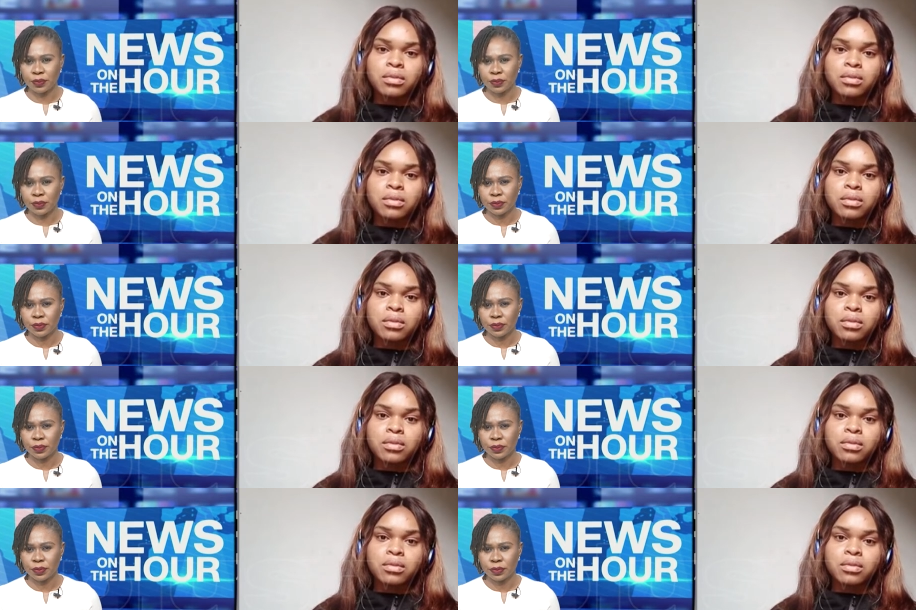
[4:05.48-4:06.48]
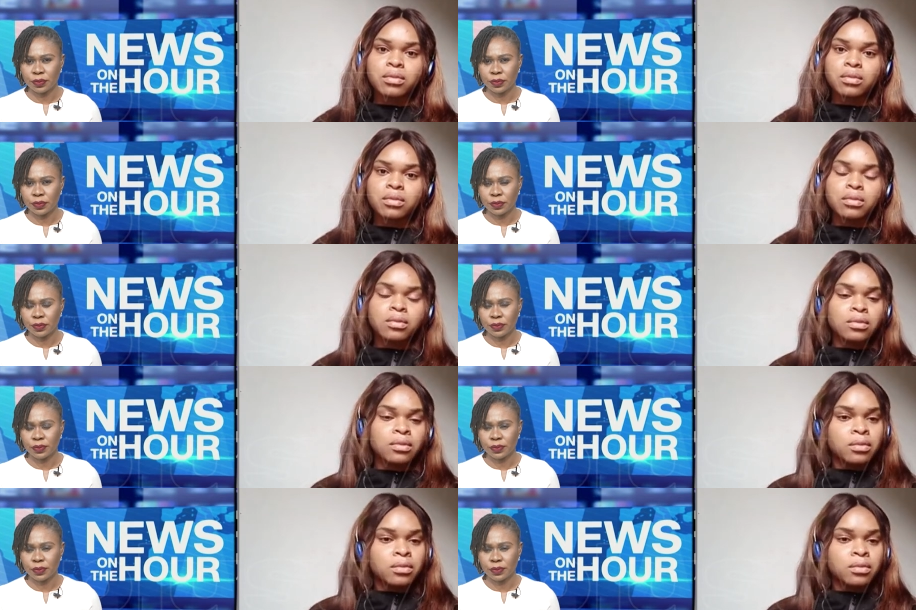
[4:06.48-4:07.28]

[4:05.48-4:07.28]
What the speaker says: Nobody speaks.